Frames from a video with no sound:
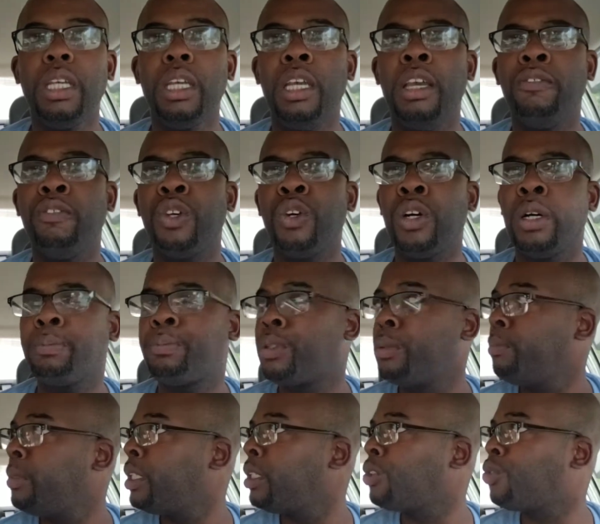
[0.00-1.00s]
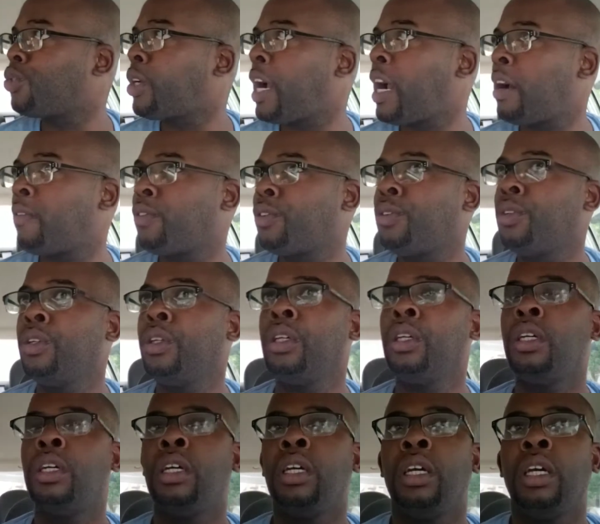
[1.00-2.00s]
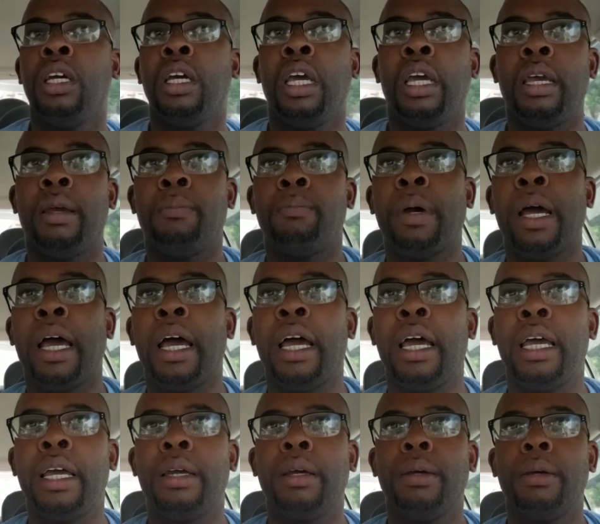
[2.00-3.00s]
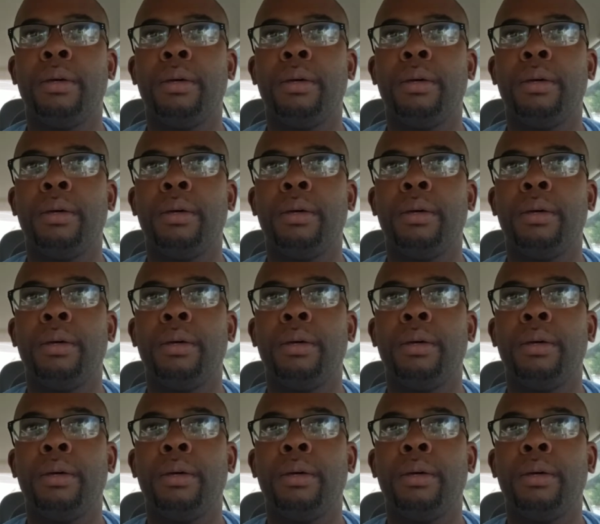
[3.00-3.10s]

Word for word: if you're a premier driver, and by